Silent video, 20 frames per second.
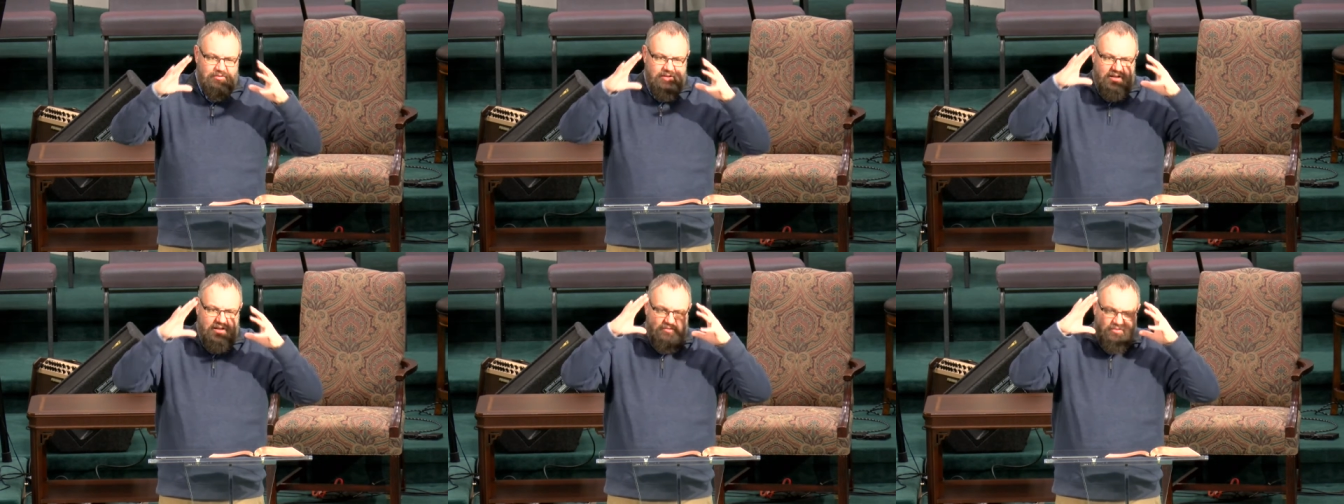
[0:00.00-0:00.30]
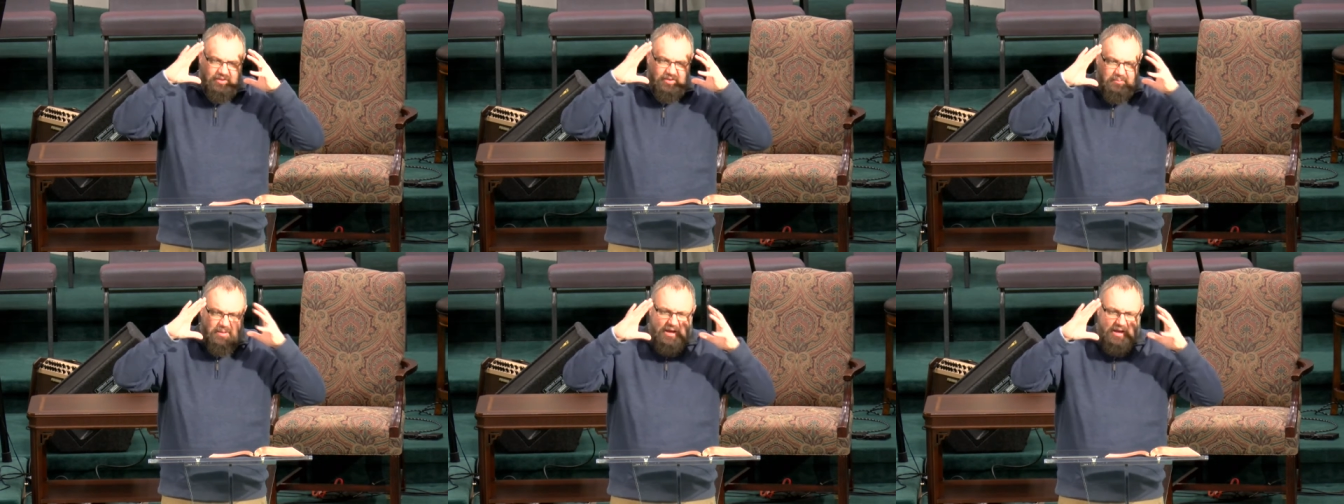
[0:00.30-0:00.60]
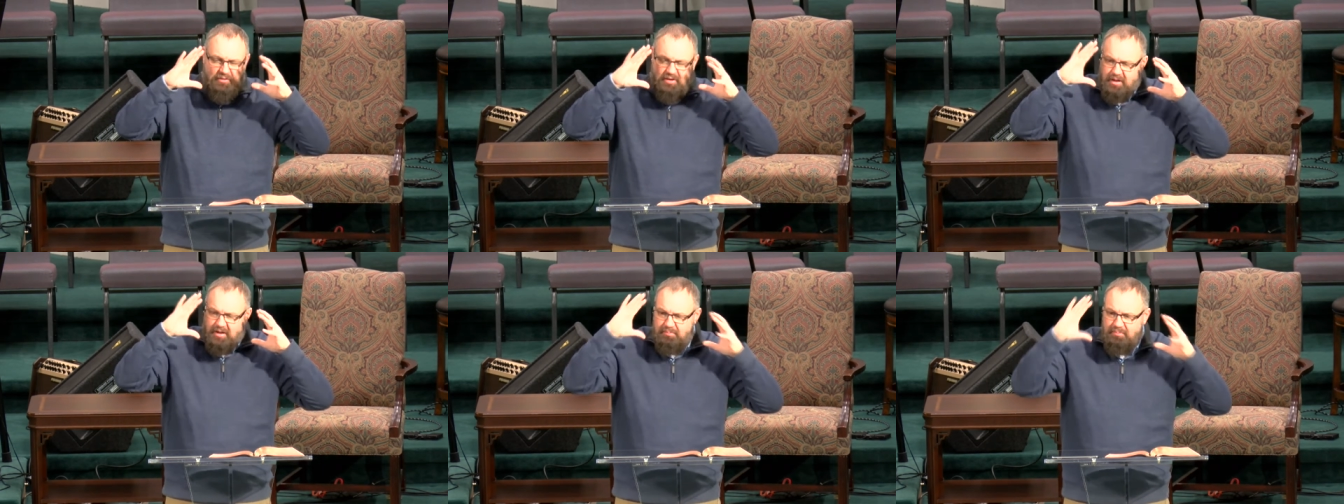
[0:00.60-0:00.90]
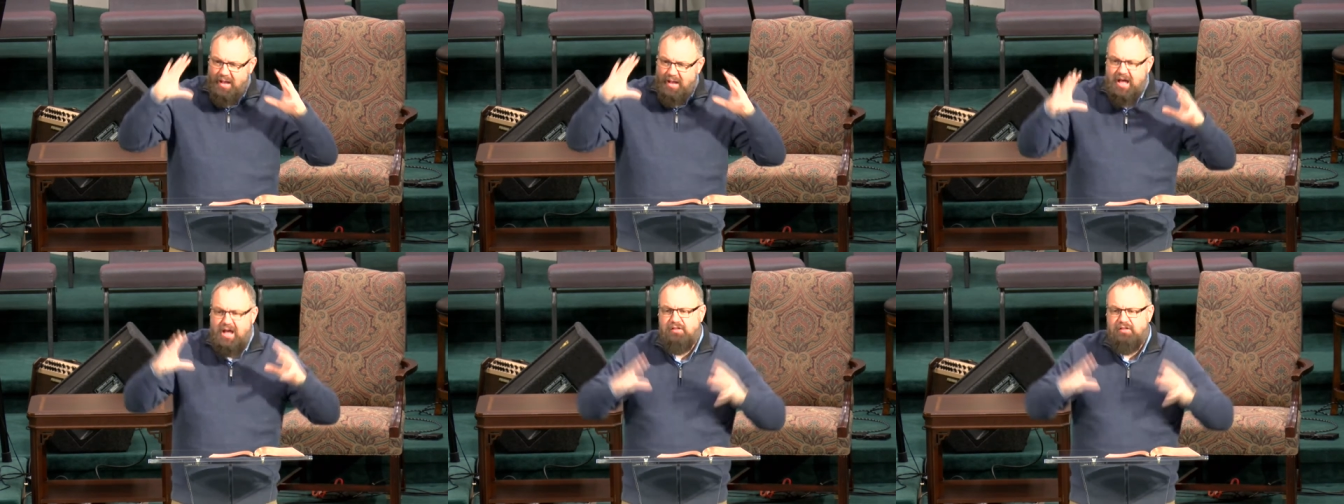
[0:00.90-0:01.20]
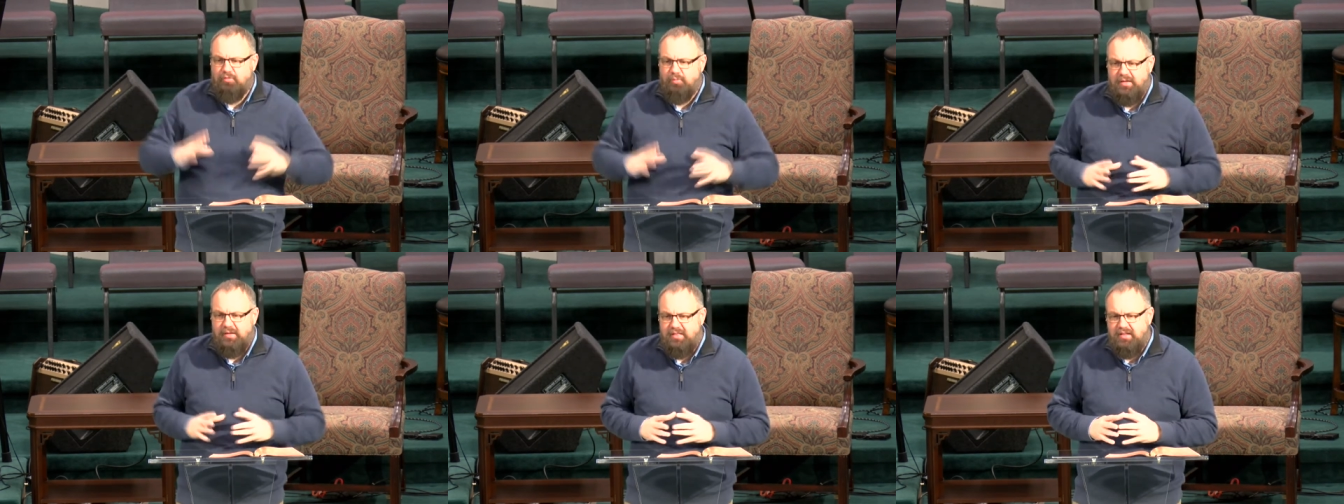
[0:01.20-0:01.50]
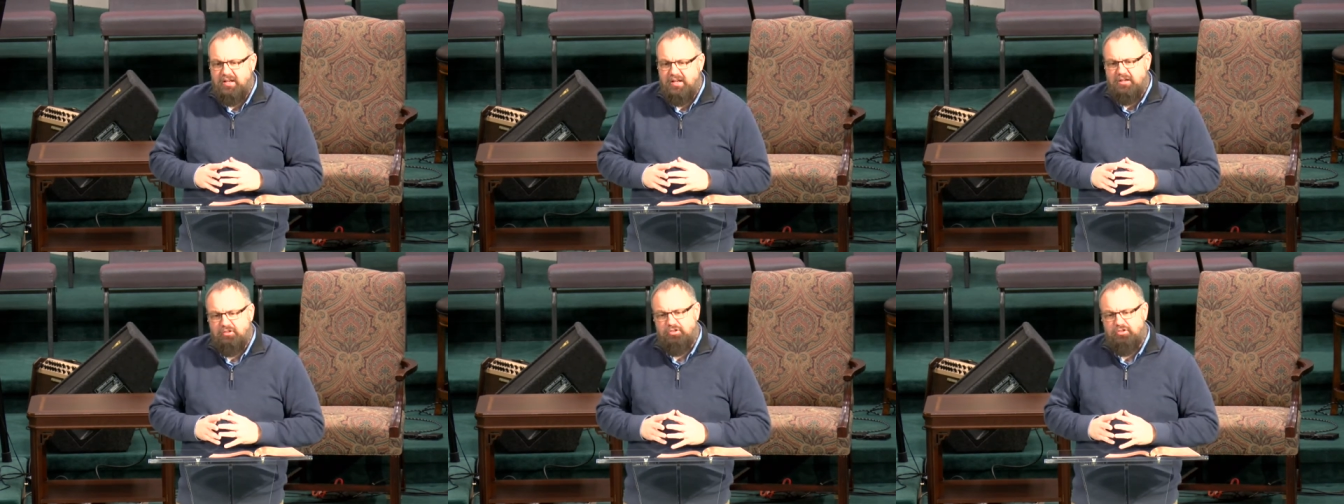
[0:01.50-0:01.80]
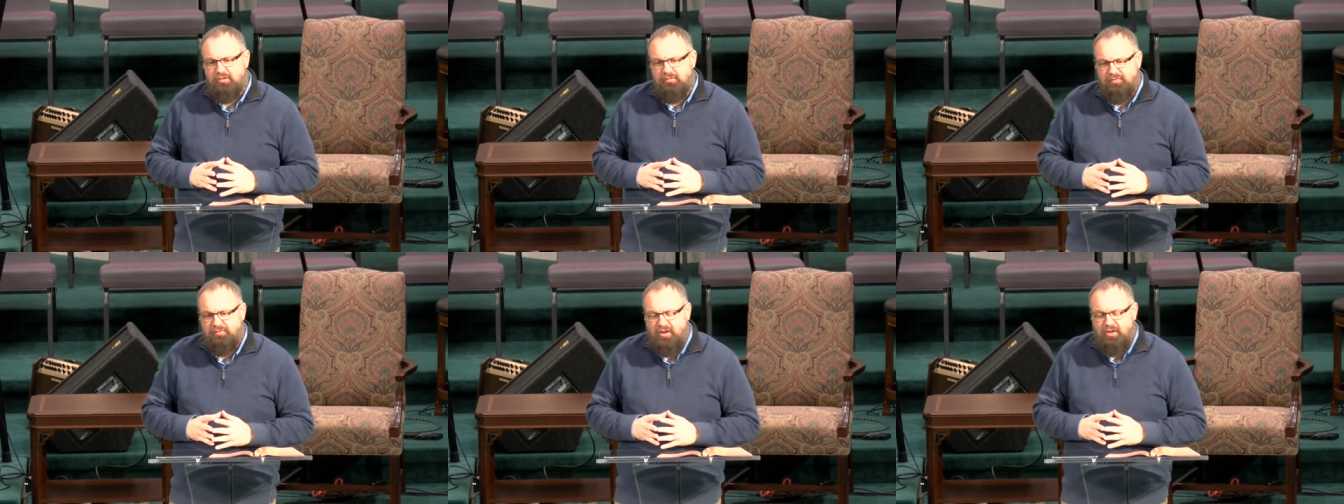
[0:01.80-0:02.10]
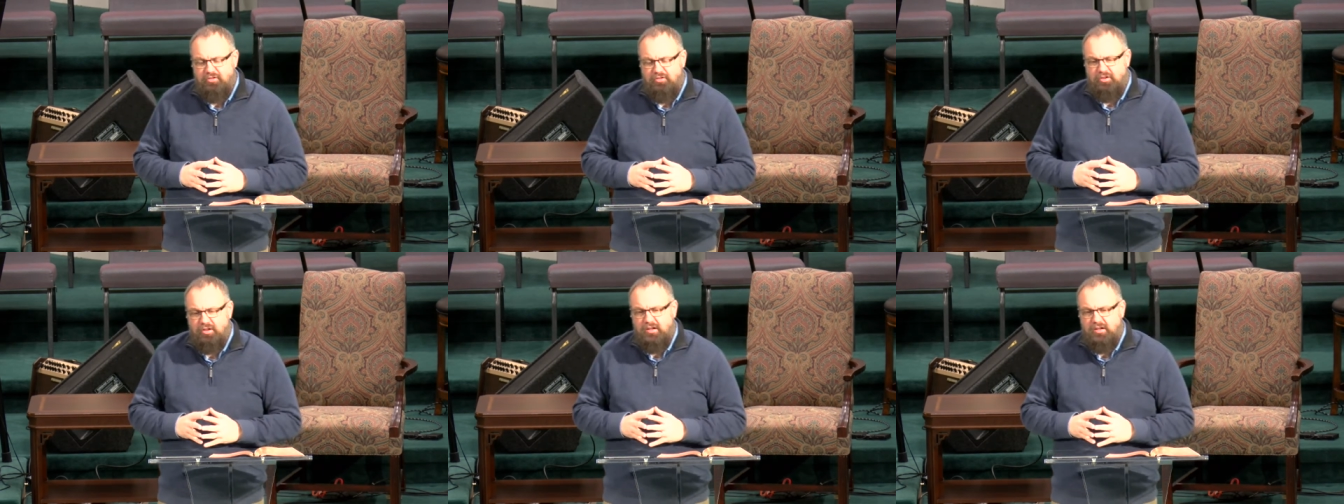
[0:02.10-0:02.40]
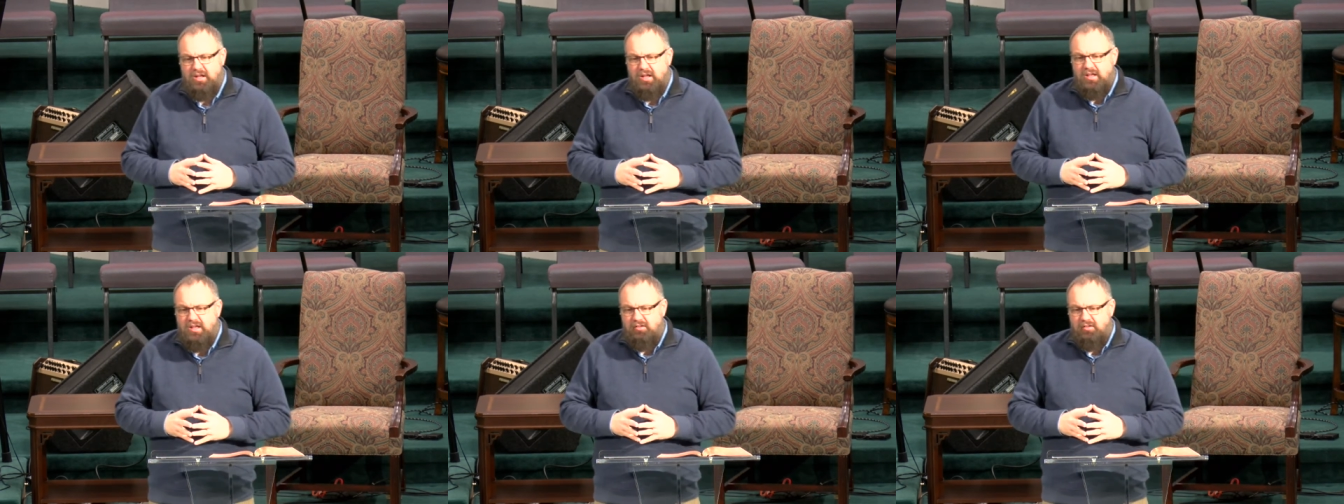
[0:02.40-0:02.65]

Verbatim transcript: that somehow in our minds we think it should function,